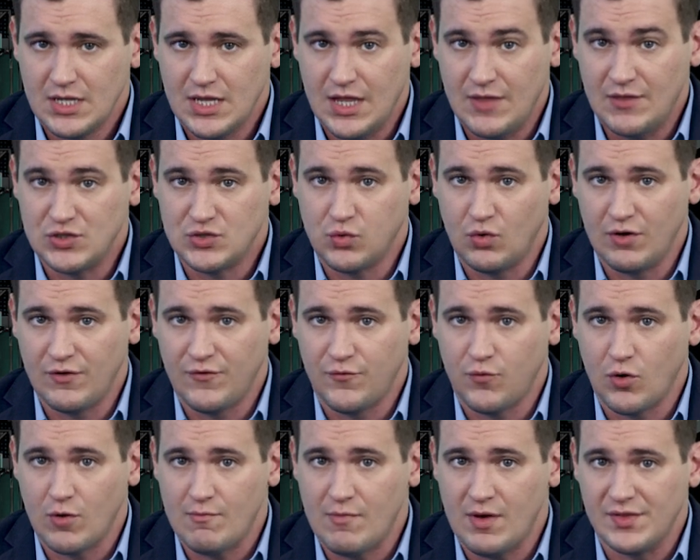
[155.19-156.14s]
In the
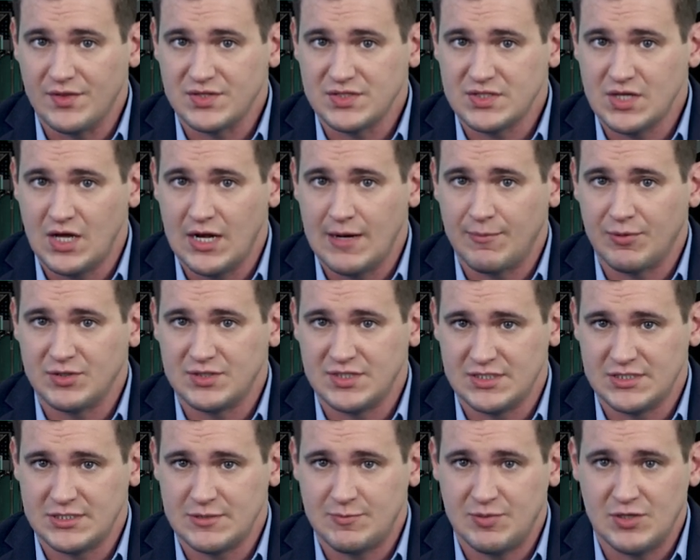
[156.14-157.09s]
24-month study,
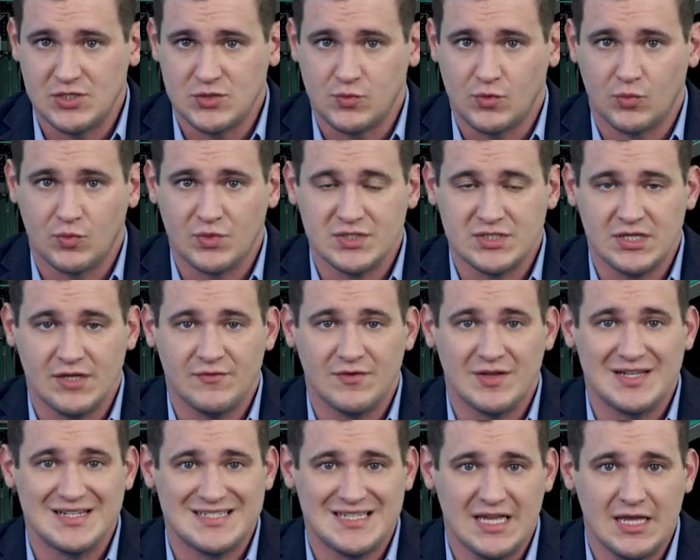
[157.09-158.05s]
participants will
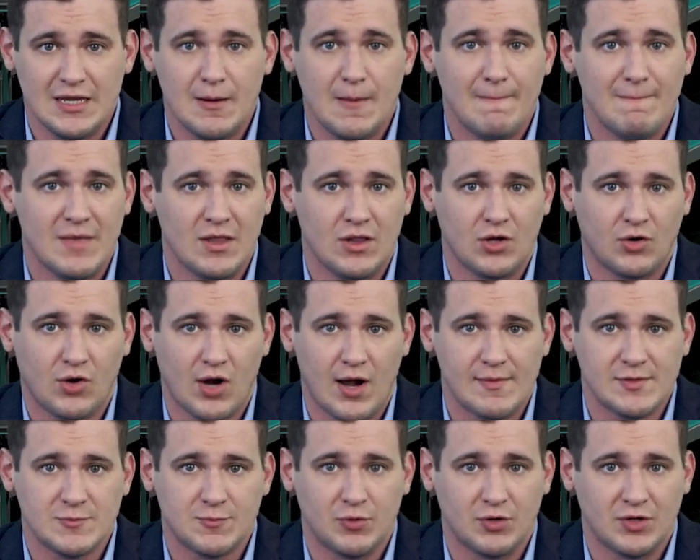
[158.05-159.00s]
receive 10
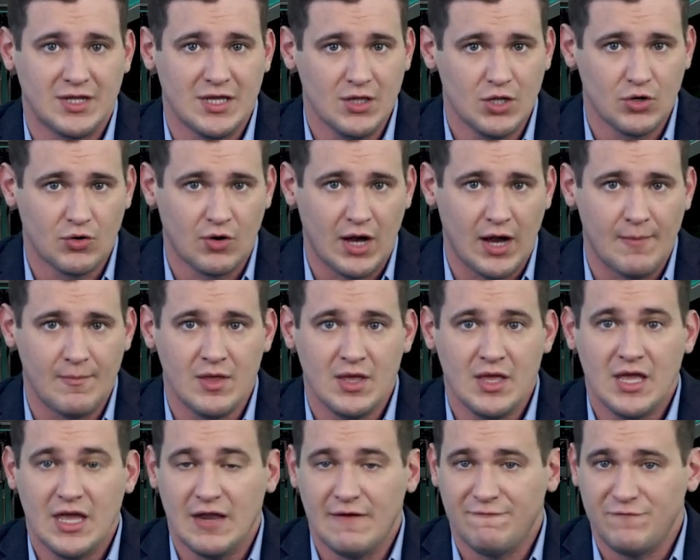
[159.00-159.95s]
milligrams per kilogram
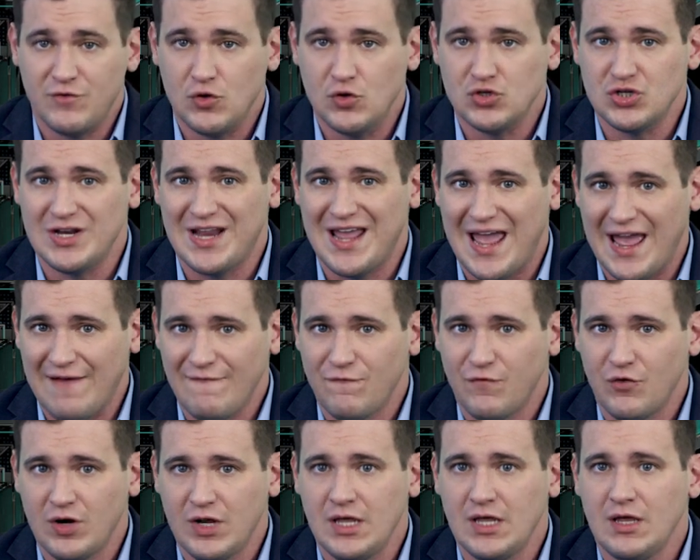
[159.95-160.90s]
infusion
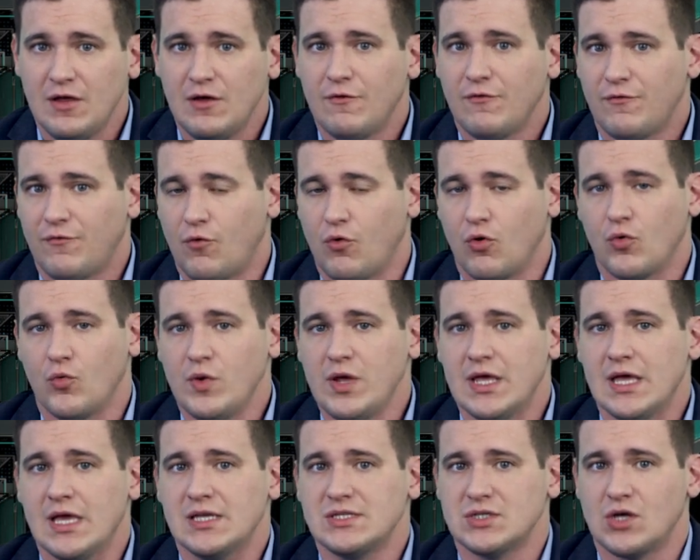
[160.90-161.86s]
every 4
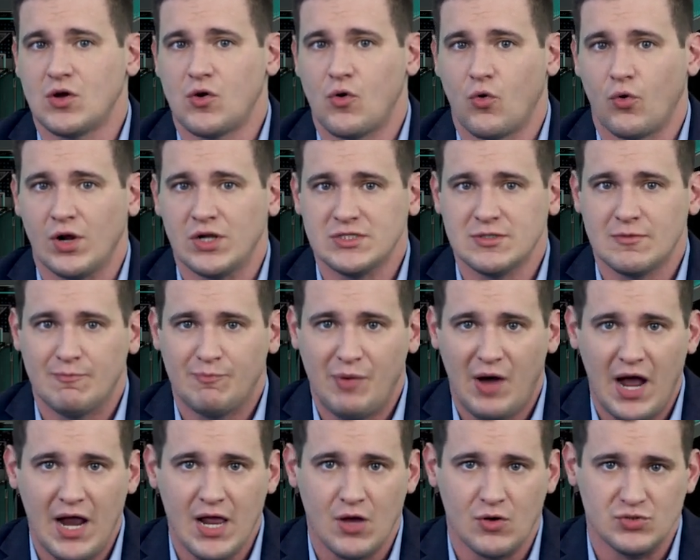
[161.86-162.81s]
weeks, according to
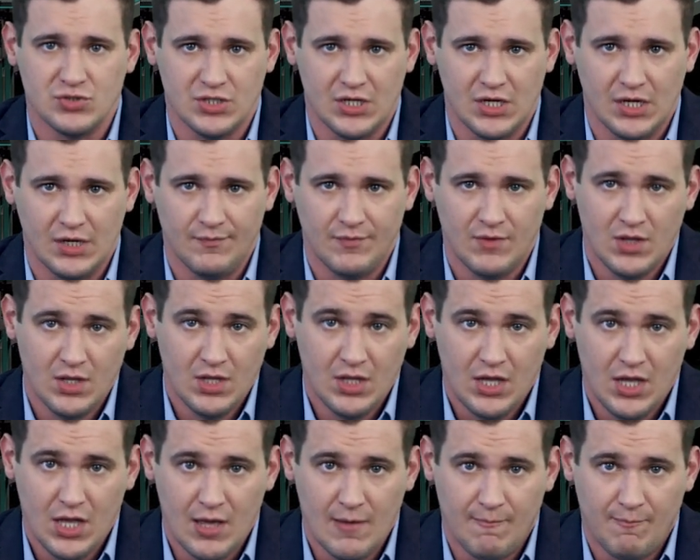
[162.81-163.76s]
Biogen.
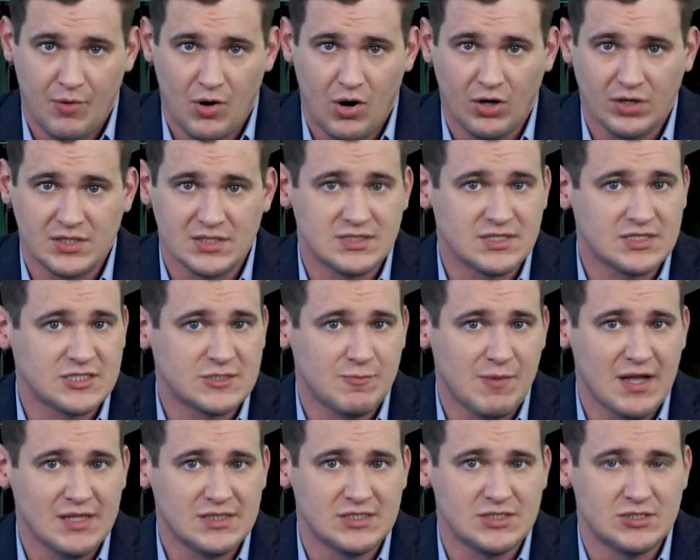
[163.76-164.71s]
EMBARK is
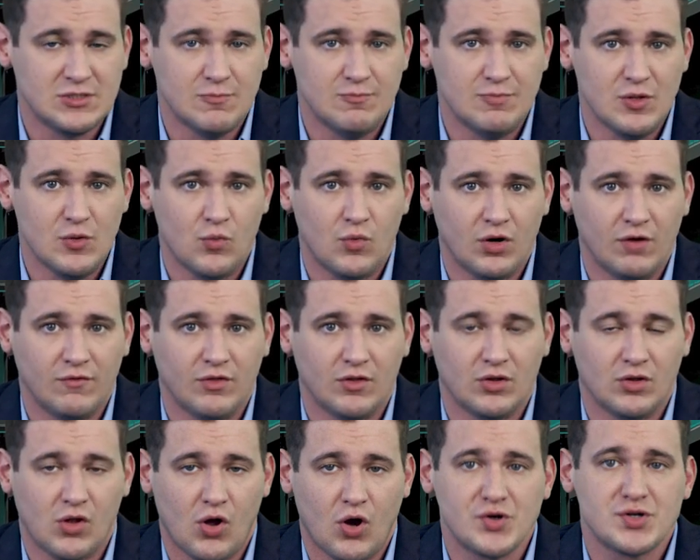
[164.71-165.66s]
expected to be one of the
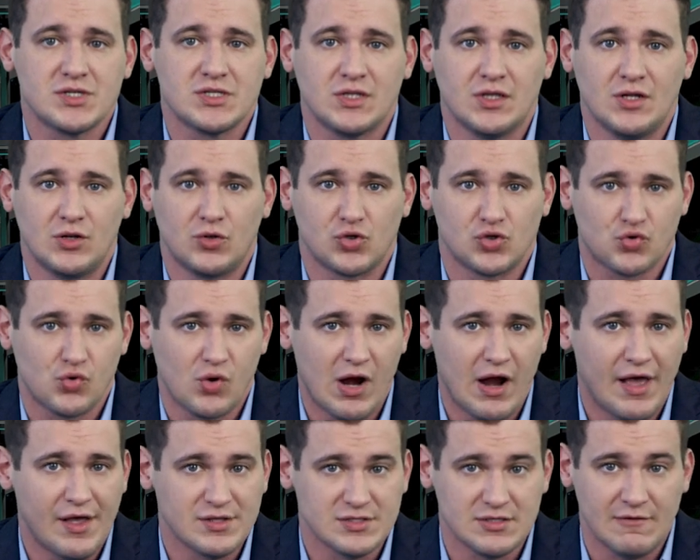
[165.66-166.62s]
largest clinical
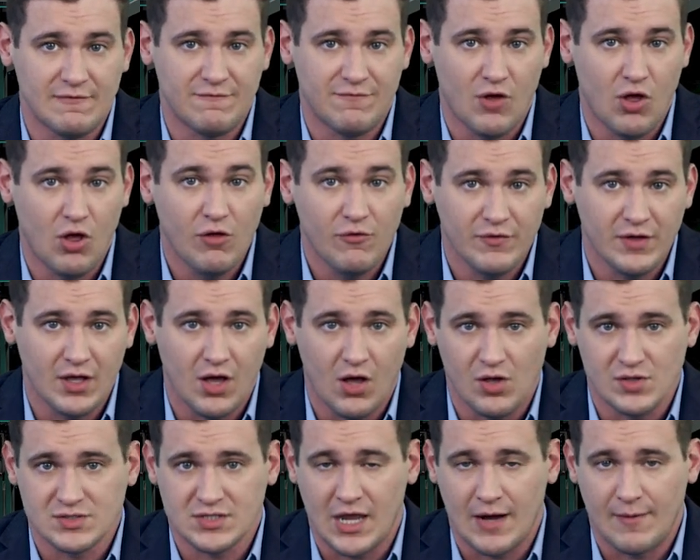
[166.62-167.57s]
trials involving
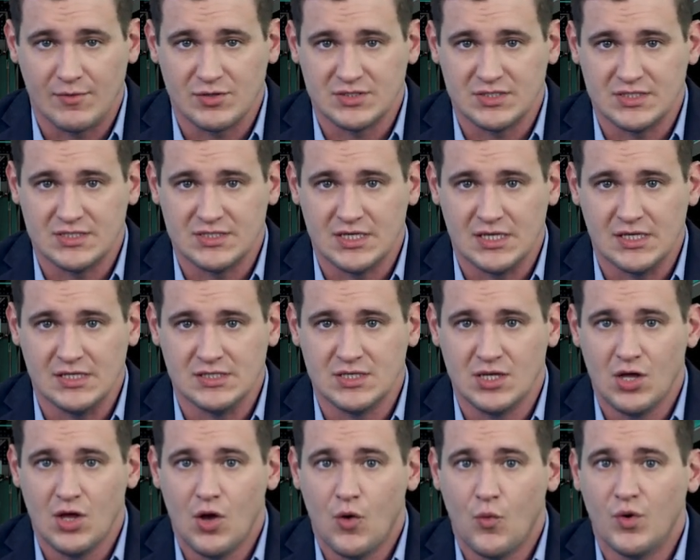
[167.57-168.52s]
Alzheimer's disease,
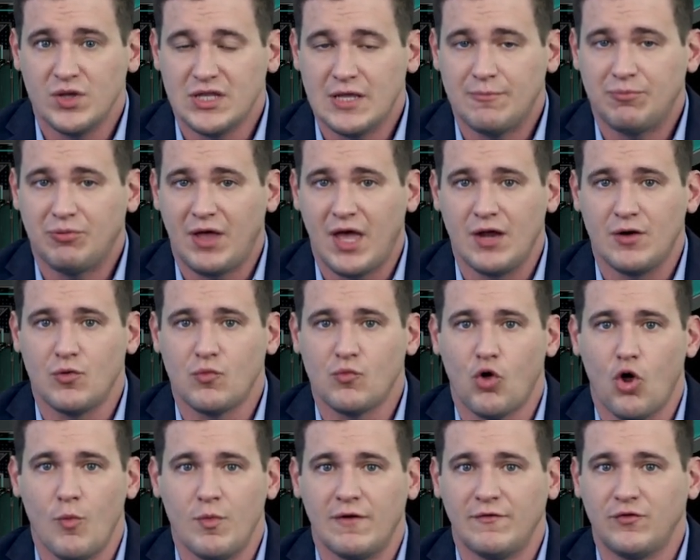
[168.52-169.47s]
with a planned
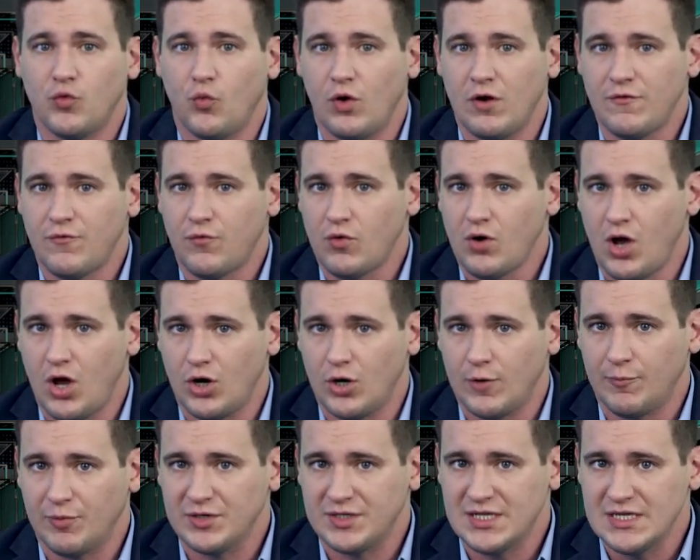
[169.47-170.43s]
enrollment of
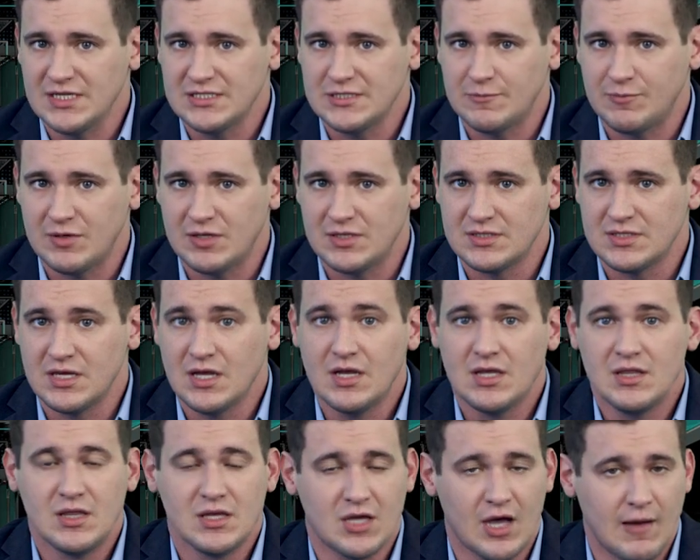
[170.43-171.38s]
2,400 participants,
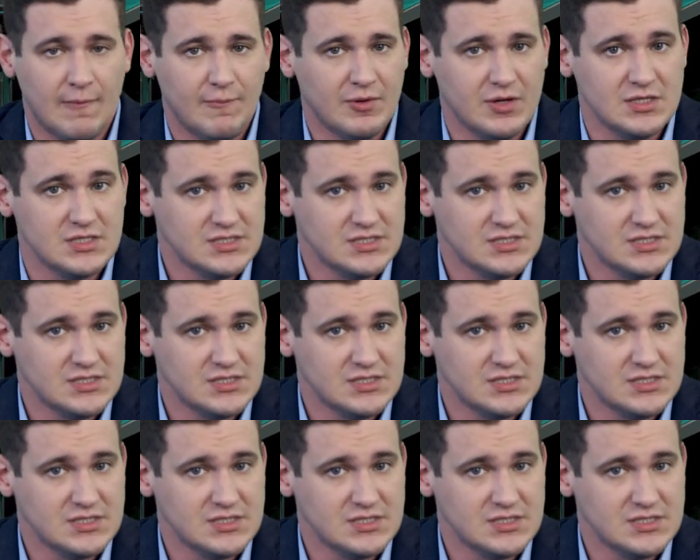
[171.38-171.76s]
the company